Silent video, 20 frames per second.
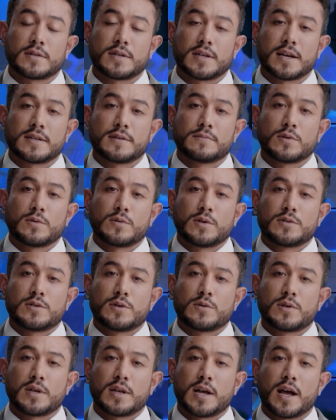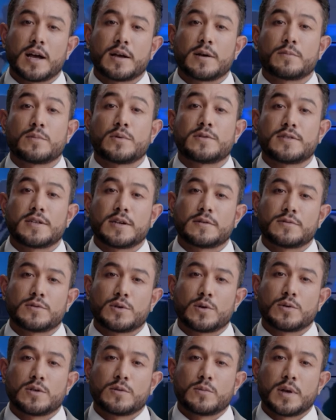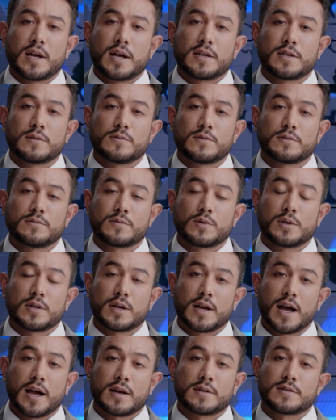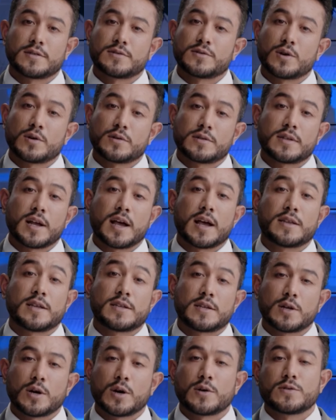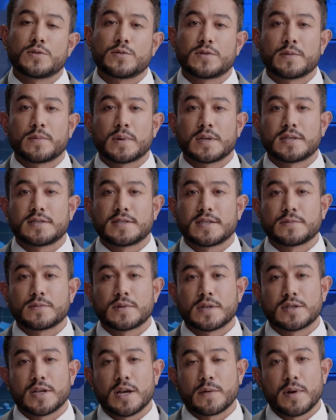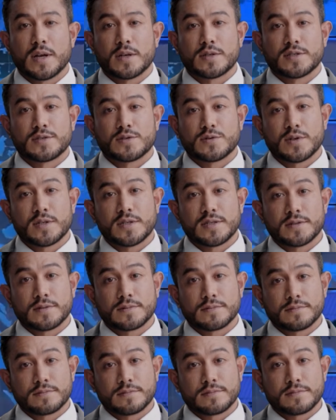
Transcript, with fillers: The expo concluded at a positive note where the footfall at the stalls added on to tremendous spirit among the students.